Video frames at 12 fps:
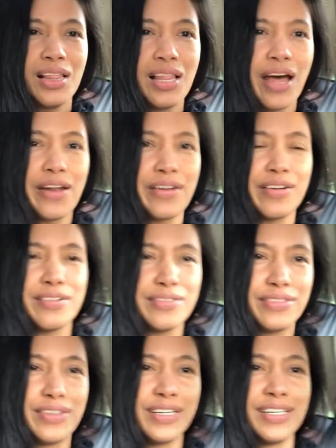a lot
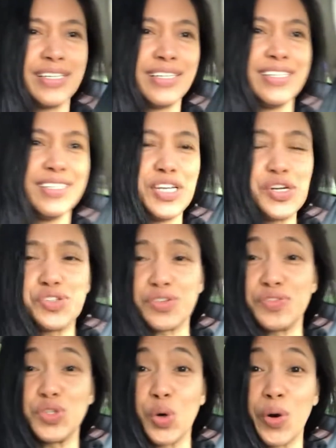of fuse
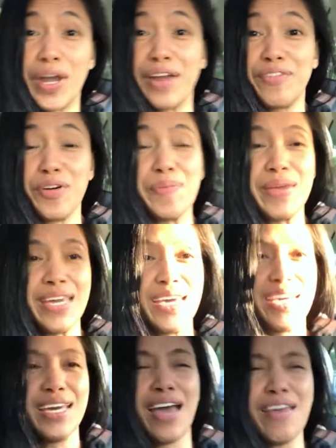of joy for
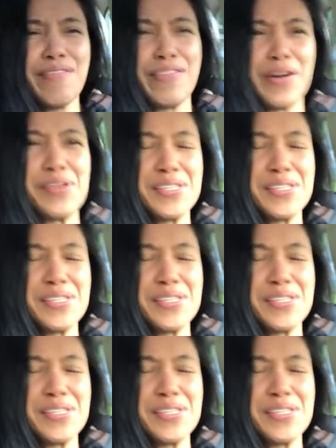me. I am very